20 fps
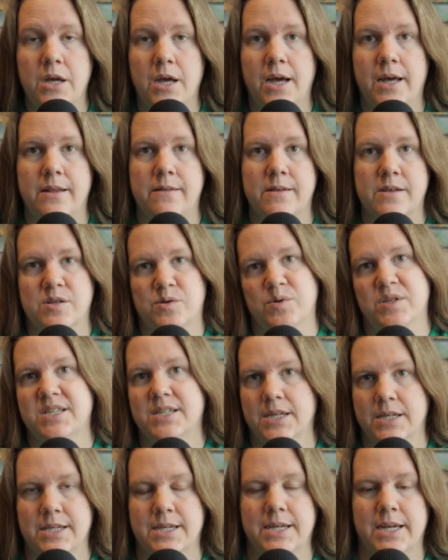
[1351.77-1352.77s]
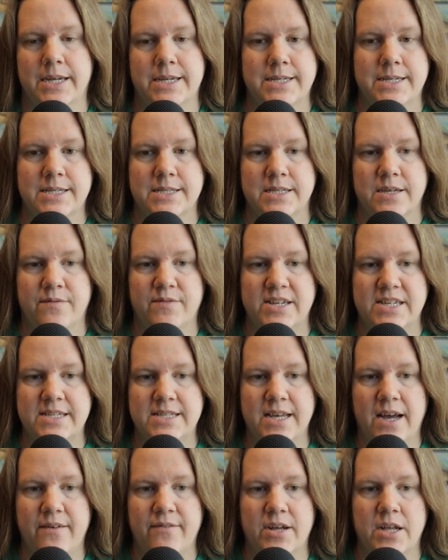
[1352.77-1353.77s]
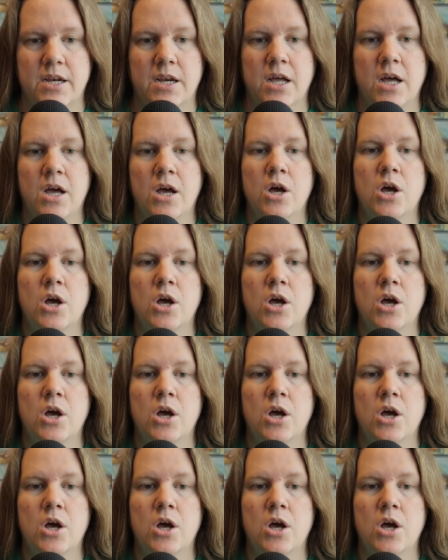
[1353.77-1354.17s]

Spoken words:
and this was still in 1977.